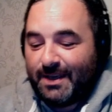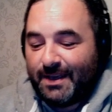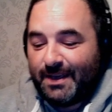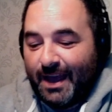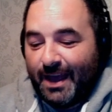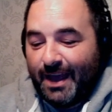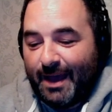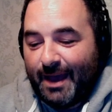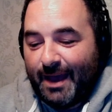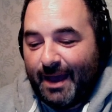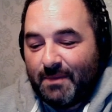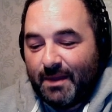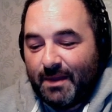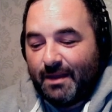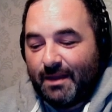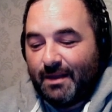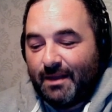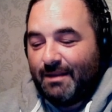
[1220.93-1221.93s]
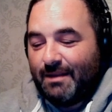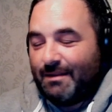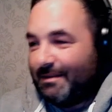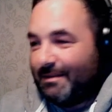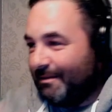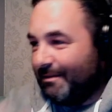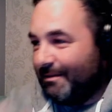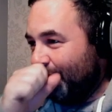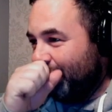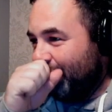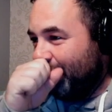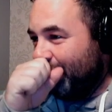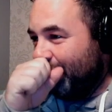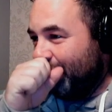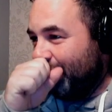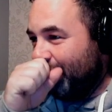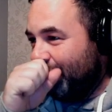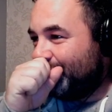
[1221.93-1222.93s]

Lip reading: 8 foot as well.